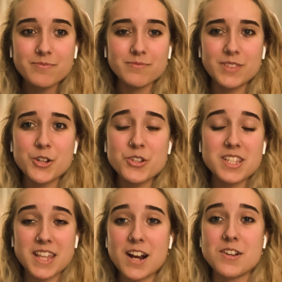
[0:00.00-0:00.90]
They're just
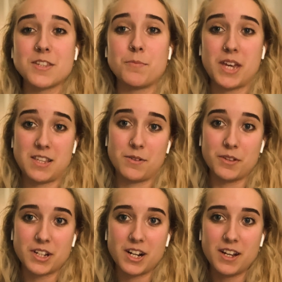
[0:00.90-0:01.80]
there as a
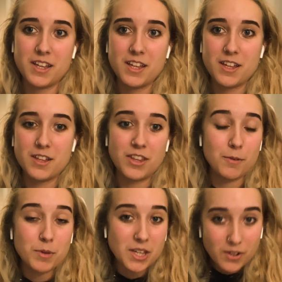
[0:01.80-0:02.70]
placeholder. They're
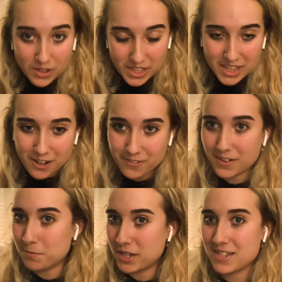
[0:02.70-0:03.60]
purely there for a
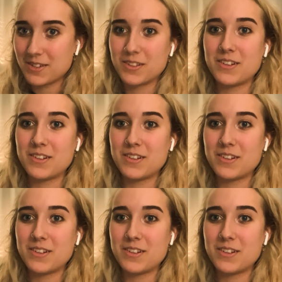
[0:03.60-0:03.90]
placeholder.